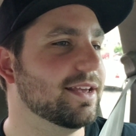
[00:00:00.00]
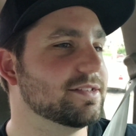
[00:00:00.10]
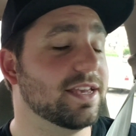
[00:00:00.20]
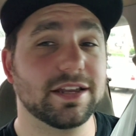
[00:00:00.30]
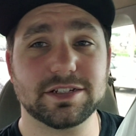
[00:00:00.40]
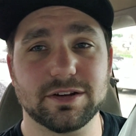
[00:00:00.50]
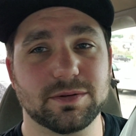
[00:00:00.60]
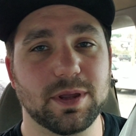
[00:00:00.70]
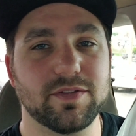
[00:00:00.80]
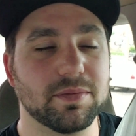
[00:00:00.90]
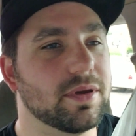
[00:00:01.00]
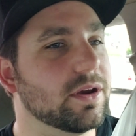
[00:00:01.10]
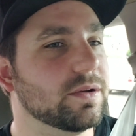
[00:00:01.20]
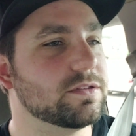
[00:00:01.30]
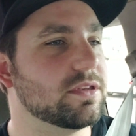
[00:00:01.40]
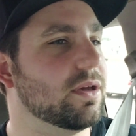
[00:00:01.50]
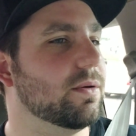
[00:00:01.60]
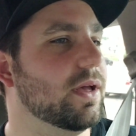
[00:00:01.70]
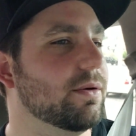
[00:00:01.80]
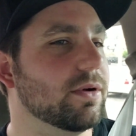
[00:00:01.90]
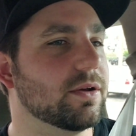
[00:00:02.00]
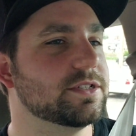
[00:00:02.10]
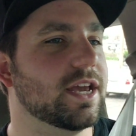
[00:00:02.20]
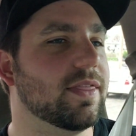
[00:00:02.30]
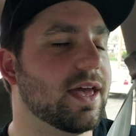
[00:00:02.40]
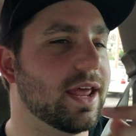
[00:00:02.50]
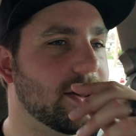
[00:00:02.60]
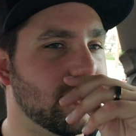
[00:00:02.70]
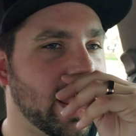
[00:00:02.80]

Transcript: Second show should be even bigger, so we'll go check that out.